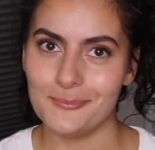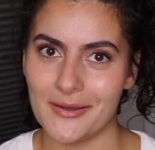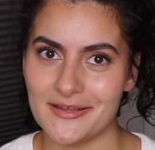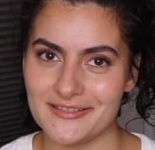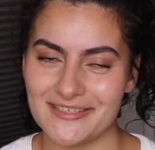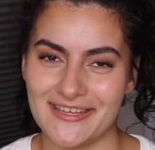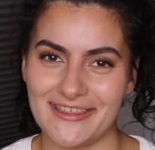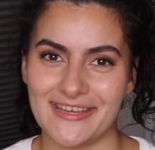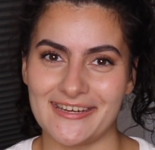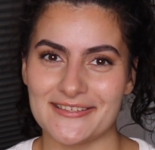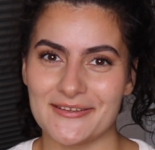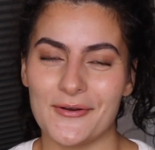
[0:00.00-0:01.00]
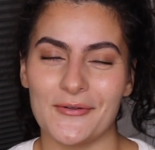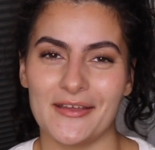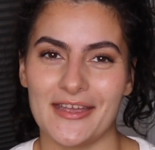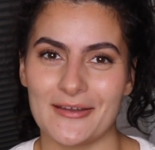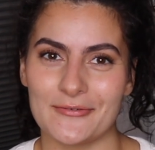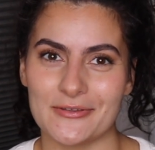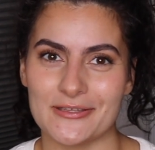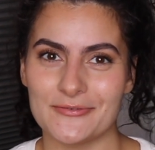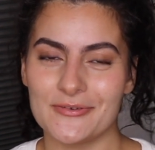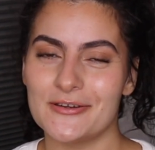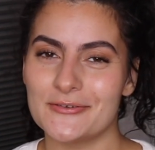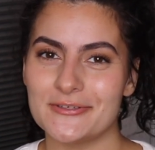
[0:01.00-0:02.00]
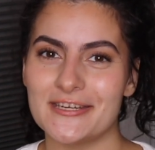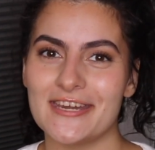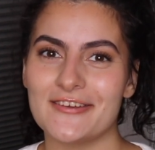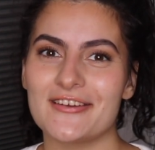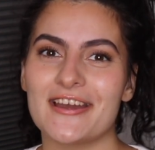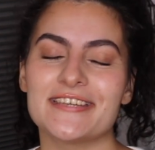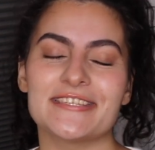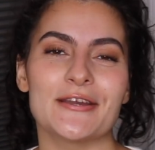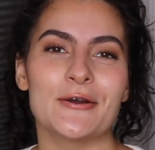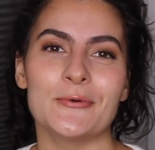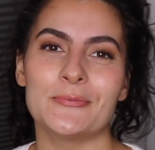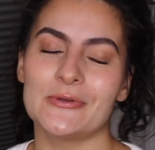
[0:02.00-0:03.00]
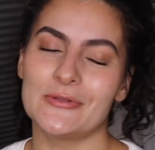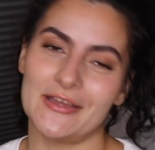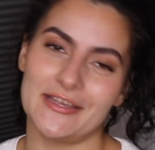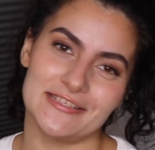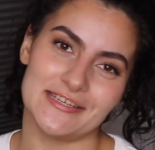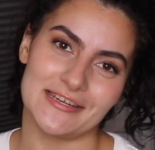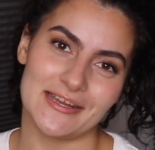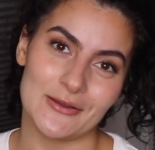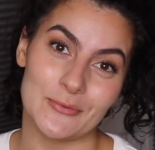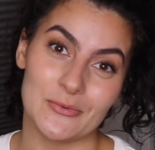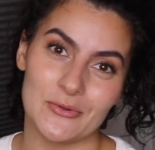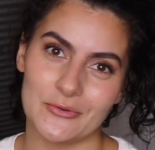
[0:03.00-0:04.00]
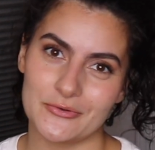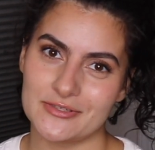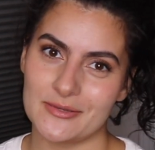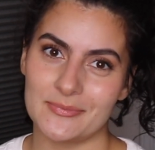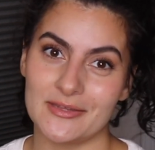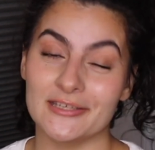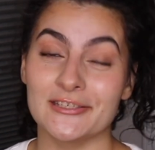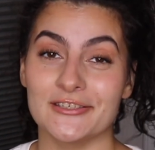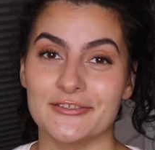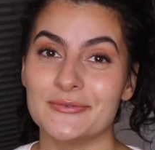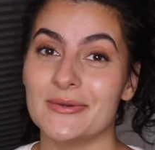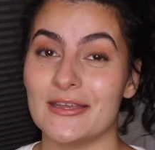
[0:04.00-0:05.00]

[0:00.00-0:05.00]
But that is all I have for this video today, you guys. I hope you liked it, and I hope you learned something new.